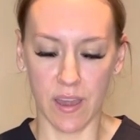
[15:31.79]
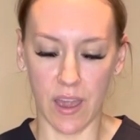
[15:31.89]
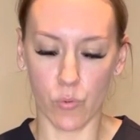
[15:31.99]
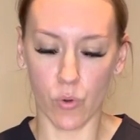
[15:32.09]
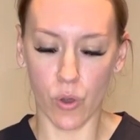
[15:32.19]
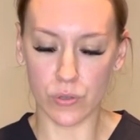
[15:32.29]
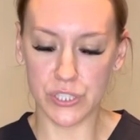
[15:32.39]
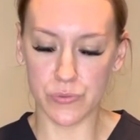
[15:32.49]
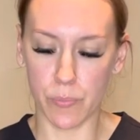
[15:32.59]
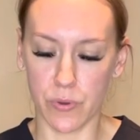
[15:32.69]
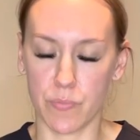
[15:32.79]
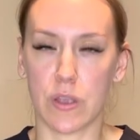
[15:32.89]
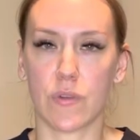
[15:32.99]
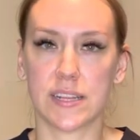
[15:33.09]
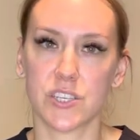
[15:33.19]
I will hold you up with my
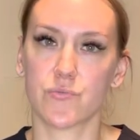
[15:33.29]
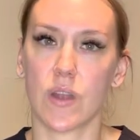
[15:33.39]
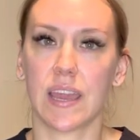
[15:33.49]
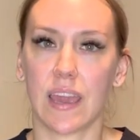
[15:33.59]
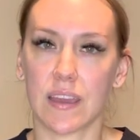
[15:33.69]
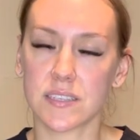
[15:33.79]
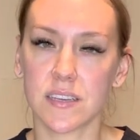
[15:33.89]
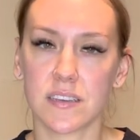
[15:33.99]
righteous right hand."